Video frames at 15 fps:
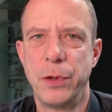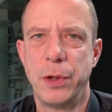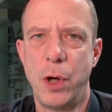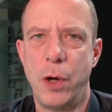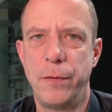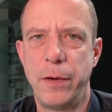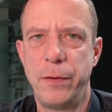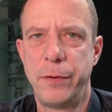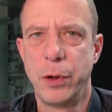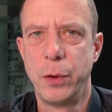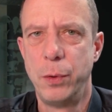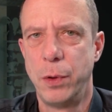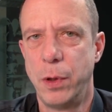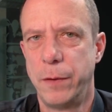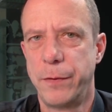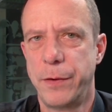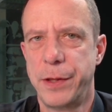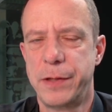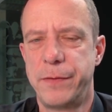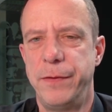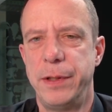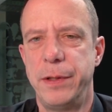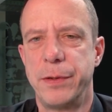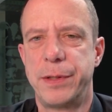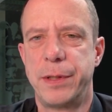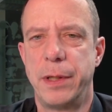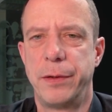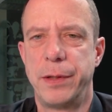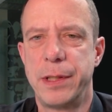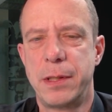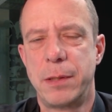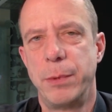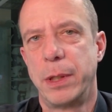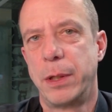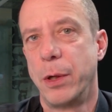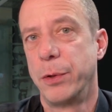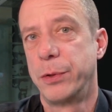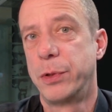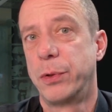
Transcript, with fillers: overview over this video series. We're going to